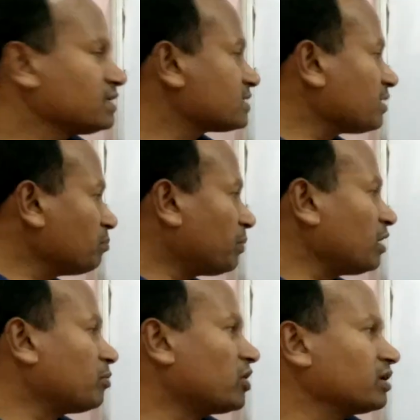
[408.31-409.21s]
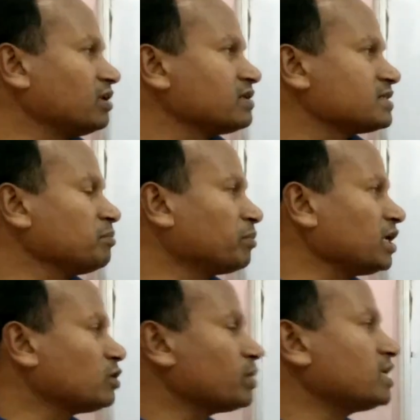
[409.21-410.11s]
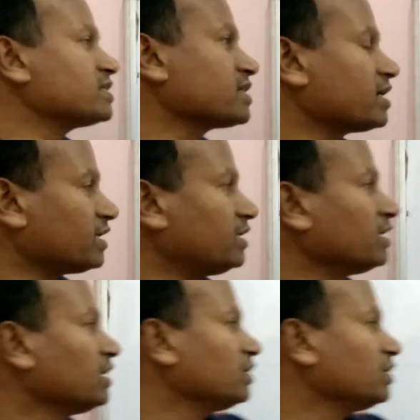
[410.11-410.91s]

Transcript: simple equivalent circuit